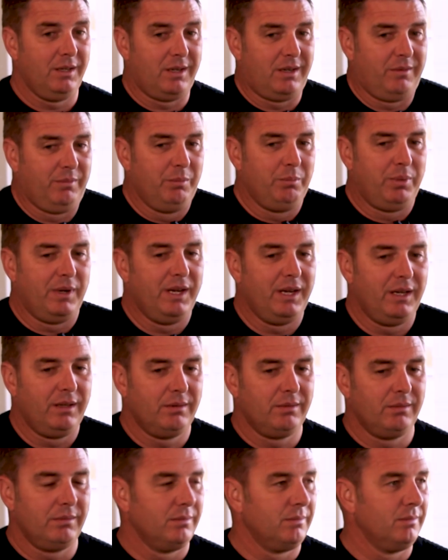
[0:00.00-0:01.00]
I've been
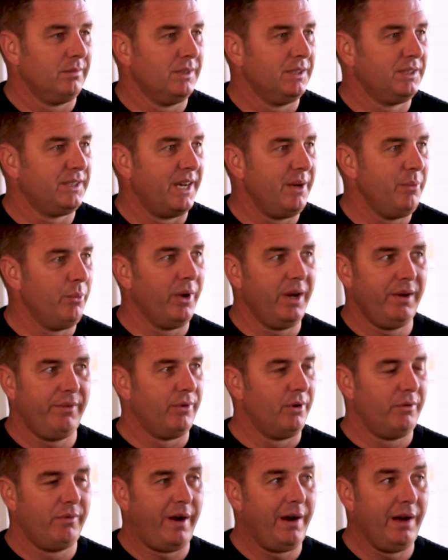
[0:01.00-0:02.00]
playing the same way
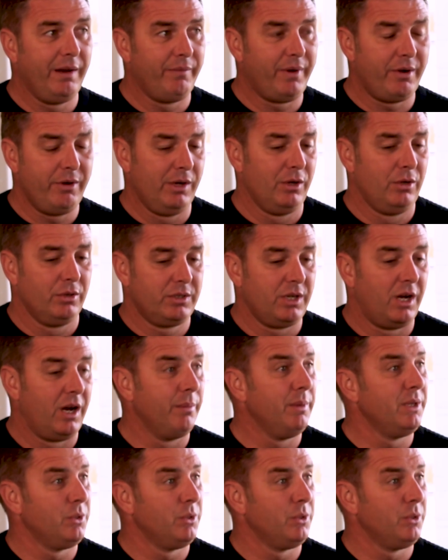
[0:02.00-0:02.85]
for a very, very long time.